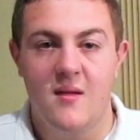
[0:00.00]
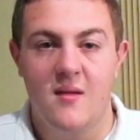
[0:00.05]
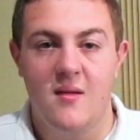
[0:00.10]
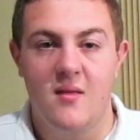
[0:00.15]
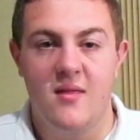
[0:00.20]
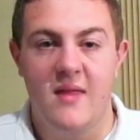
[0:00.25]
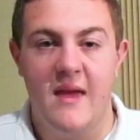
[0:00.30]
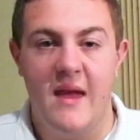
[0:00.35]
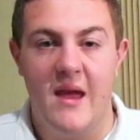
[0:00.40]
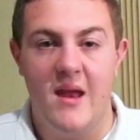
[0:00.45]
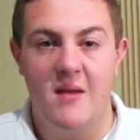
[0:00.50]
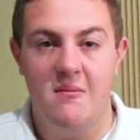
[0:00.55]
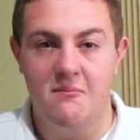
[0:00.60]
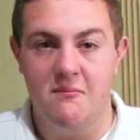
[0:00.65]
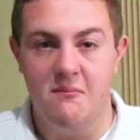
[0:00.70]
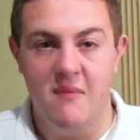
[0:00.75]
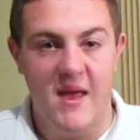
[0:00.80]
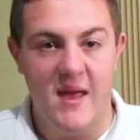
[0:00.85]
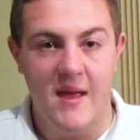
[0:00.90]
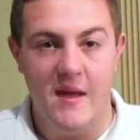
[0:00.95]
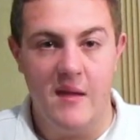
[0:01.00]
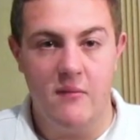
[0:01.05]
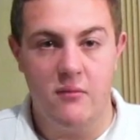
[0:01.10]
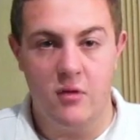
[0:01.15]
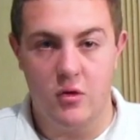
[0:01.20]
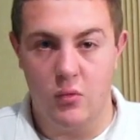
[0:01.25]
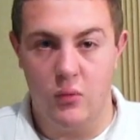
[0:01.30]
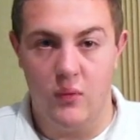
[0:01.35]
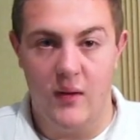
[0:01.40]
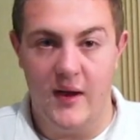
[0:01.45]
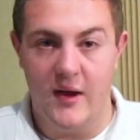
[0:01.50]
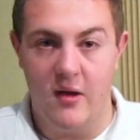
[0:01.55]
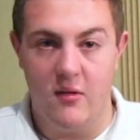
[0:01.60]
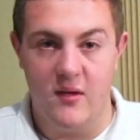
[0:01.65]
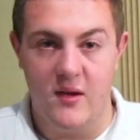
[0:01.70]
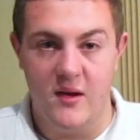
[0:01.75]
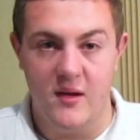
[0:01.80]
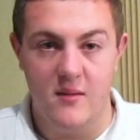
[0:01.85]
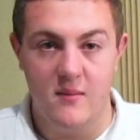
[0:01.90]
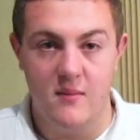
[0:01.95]
that may require
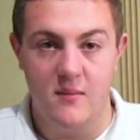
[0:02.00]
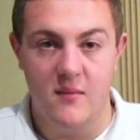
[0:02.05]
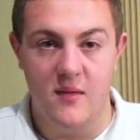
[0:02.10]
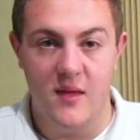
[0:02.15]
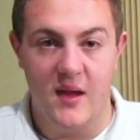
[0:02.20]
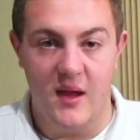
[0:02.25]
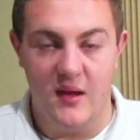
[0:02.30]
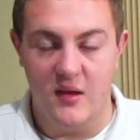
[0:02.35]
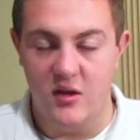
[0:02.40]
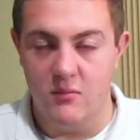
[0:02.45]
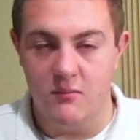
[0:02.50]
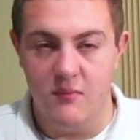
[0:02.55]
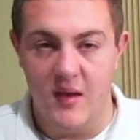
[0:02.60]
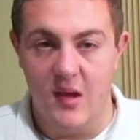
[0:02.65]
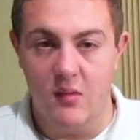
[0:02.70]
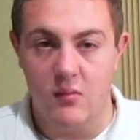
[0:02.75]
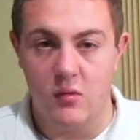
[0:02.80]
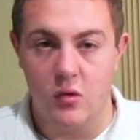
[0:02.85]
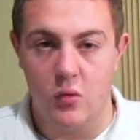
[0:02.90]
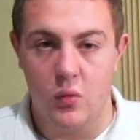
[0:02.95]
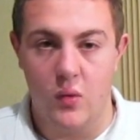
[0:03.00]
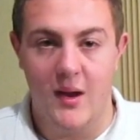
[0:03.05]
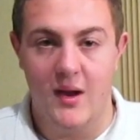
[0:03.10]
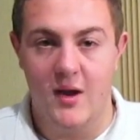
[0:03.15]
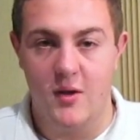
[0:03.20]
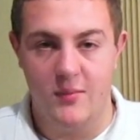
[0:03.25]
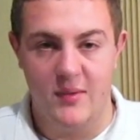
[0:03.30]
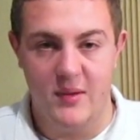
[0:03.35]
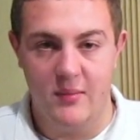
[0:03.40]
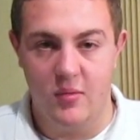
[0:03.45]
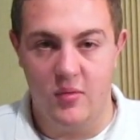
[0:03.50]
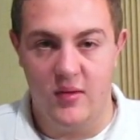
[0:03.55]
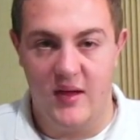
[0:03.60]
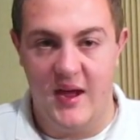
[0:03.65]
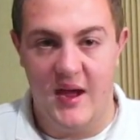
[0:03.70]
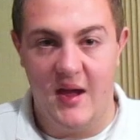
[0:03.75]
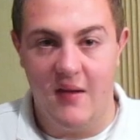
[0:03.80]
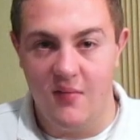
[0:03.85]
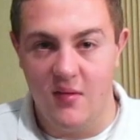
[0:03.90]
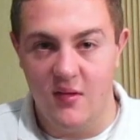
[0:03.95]
it, that may require people to
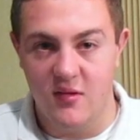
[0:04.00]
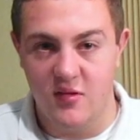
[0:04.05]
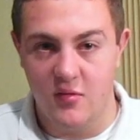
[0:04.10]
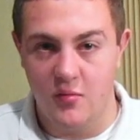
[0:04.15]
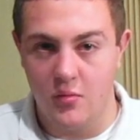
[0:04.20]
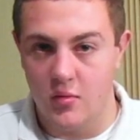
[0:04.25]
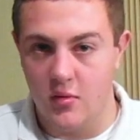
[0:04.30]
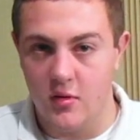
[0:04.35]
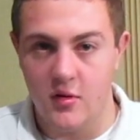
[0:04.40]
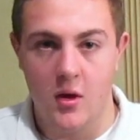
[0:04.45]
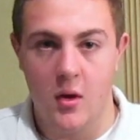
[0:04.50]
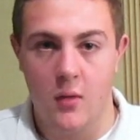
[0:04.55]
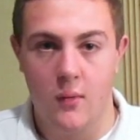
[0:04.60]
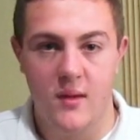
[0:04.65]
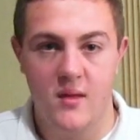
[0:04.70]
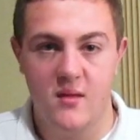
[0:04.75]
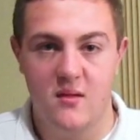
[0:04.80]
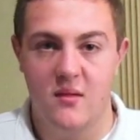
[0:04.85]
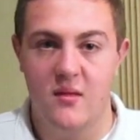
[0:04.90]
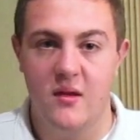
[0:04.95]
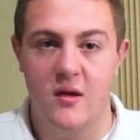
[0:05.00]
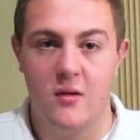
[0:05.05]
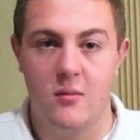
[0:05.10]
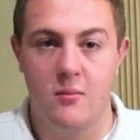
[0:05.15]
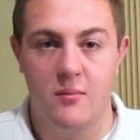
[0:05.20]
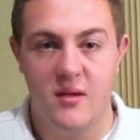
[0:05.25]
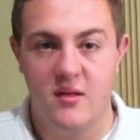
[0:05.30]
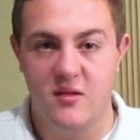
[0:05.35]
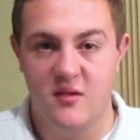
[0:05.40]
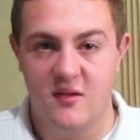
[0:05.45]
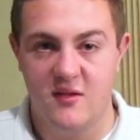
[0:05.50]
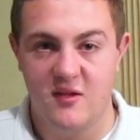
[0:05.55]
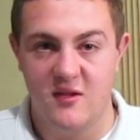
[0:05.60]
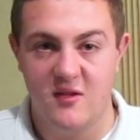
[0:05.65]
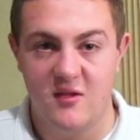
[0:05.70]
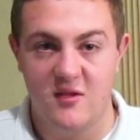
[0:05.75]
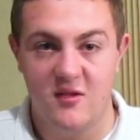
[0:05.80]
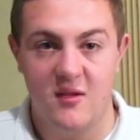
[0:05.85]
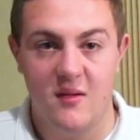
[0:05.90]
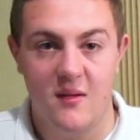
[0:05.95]
have this in order to go into their
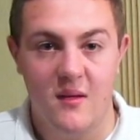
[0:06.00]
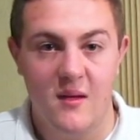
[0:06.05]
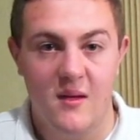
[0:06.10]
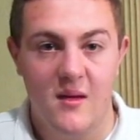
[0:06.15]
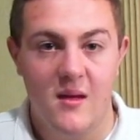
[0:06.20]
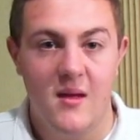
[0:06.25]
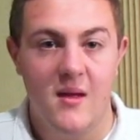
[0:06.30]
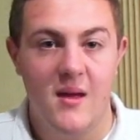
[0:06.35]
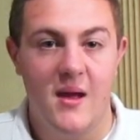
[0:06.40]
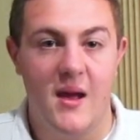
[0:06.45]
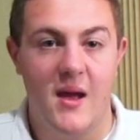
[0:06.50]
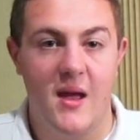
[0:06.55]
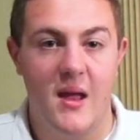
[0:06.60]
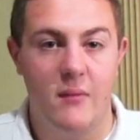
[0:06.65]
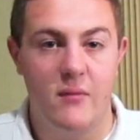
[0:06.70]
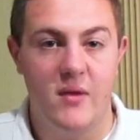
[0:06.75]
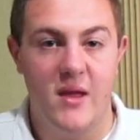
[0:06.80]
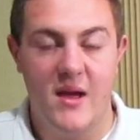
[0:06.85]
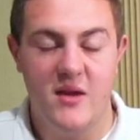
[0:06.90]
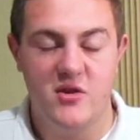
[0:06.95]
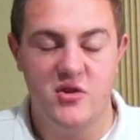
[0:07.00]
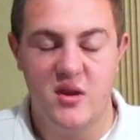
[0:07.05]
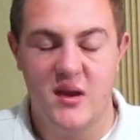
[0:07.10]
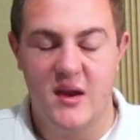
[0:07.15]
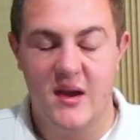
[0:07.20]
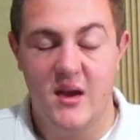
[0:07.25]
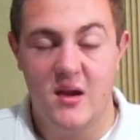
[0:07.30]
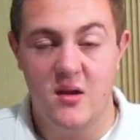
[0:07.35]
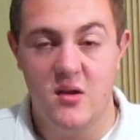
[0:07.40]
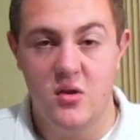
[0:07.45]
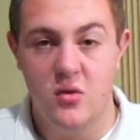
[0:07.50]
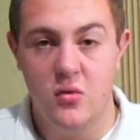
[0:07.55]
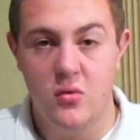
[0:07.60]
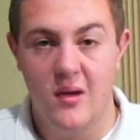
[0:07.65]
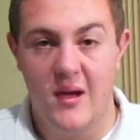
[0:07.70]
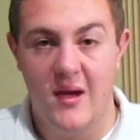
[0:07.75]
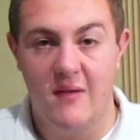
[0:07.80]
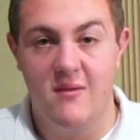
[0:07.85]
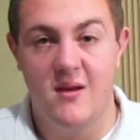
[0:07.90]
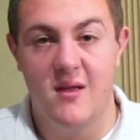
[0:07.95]
businesses. And we actually kind of do
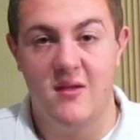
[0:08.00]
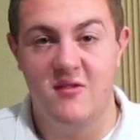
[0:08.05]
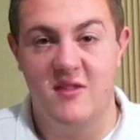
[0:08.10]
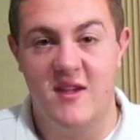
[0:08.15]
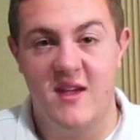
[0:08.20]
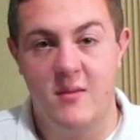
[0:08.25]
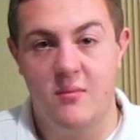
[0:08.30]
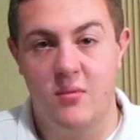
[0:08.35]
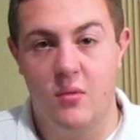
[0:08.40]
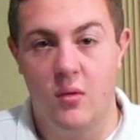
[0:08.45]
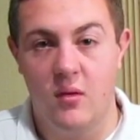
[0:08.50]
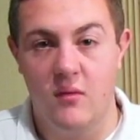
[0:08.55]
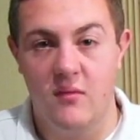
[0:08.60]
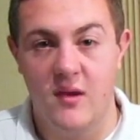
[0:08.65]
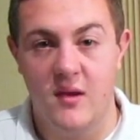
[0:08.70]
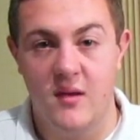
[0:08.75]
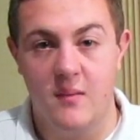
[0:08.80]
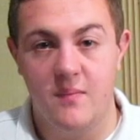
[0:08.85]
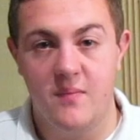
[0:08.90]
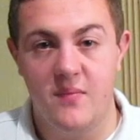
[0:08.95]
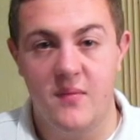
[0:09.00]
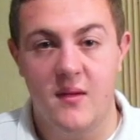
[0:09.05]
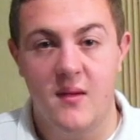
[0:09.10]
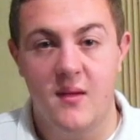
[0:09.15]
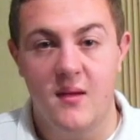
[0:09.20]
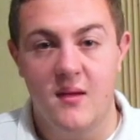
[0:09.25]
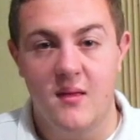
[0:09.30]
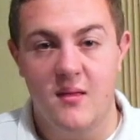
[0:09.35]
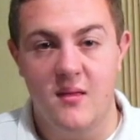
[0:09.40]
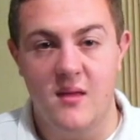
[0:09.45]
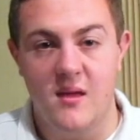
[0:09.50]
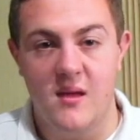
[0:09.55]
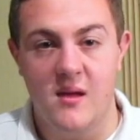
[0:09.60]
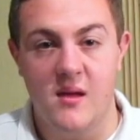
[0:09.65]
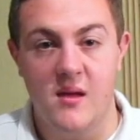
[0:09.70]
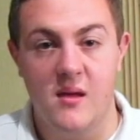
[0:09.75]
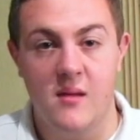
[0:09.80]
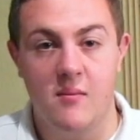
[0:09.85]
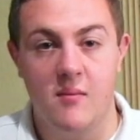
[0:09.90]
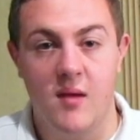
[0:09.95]
have an example of it.
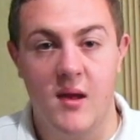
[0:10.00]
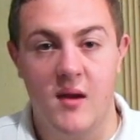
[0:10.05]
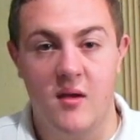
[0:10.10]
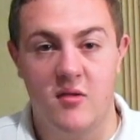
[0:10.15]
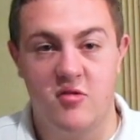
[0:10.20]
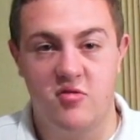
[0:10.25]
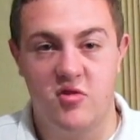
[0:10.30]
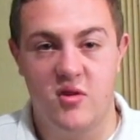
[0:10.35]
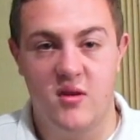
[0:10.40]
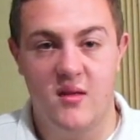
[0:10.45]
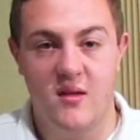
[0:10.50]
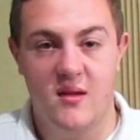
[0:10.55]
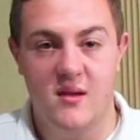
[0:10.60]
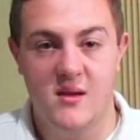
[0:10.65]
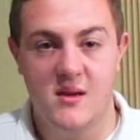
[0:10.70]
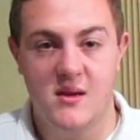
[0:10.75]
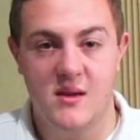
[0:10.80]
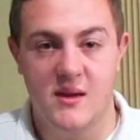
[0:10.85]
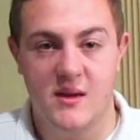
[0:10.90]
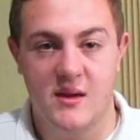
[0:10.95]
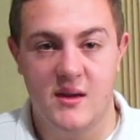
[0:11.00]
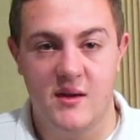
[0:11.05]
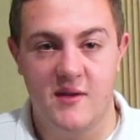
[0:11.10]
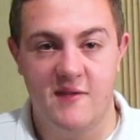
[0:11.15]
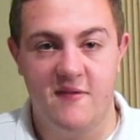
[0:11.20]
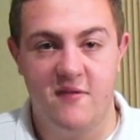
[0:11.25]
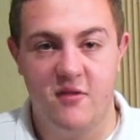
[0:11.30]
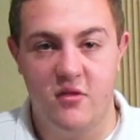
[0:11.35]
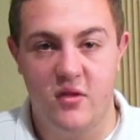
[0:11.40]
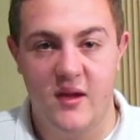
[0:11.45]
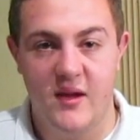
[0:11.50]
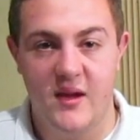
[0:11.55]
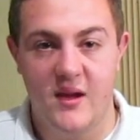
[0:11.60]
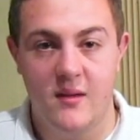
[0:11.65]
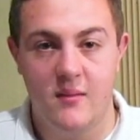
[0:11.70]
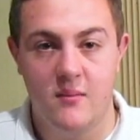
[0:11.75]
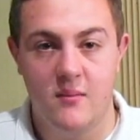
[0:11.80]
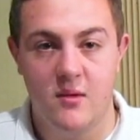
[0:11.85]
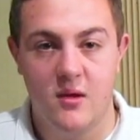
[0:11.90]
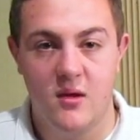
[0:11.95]
An Australian
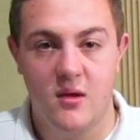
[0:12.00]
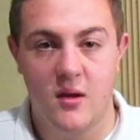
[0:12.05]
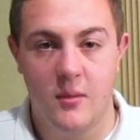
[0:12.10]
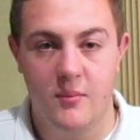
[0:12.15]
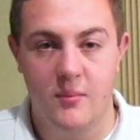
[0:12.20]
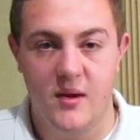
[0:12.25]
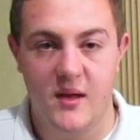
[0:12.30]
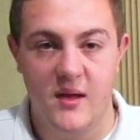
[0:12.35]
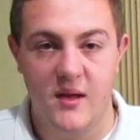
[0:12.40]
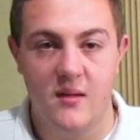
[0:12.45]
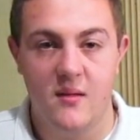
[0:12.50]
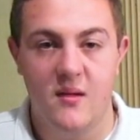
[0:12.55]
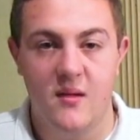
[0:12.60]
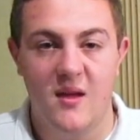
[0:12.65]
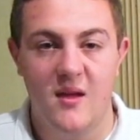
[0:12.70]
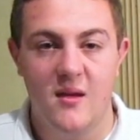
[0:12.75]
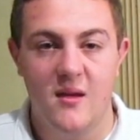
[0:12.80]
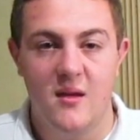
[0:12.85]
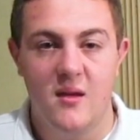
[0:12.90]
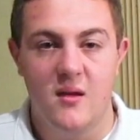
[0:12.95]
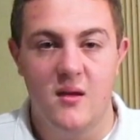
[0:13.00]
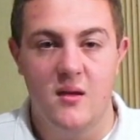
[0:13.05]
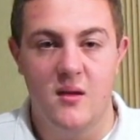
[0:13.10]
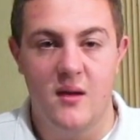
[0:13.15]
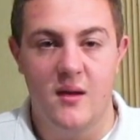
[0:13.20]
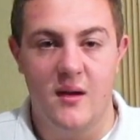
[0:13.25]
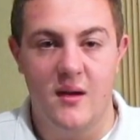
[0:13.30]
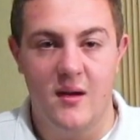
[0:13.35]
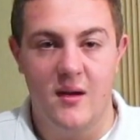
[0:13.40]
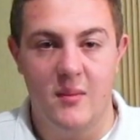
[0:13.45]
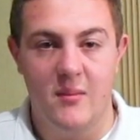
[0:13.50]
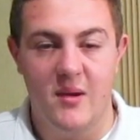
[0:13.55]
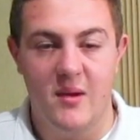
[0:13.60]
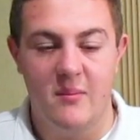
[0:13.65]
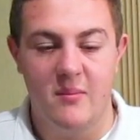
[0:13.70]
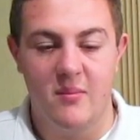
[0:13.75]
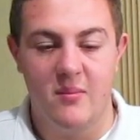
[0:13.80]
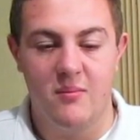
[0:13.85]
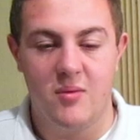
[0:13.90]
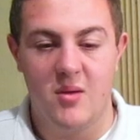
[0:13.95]
flight company,
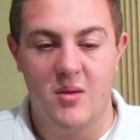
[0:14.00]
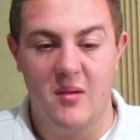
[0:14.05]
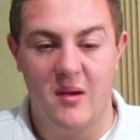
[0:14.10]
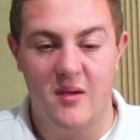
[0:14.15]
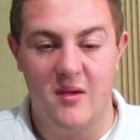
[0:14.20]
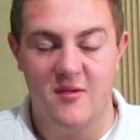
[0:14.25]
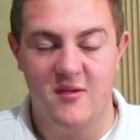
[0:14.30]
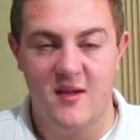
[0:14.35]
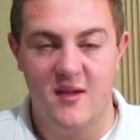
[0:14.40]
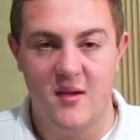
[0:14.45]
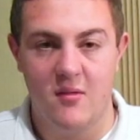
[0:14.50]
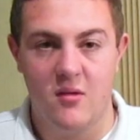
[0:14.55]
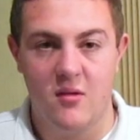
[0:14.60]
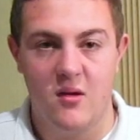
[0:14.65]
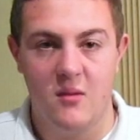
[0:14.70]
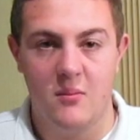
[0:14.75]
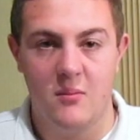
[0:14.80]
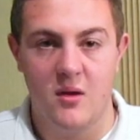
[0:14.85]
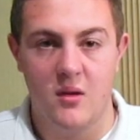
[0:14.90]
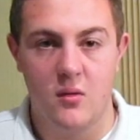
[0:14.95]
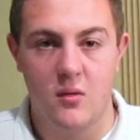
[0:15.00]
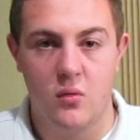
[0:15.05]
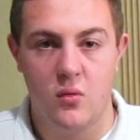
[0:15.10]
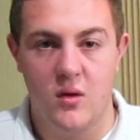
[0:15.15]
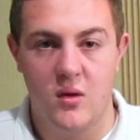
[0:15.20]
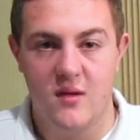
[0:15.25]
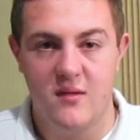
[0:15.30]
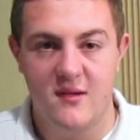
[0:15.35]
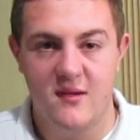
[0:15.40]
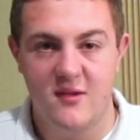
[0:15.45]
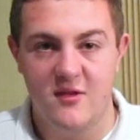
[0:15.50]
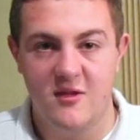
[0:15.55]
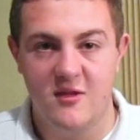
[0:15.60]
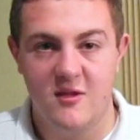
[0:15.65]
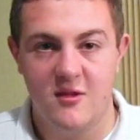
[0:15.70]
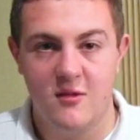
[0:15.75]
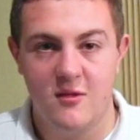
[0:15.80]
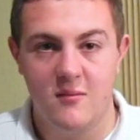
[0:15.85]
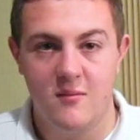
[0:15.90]
I'm probably going to say it wrong, but Qantas,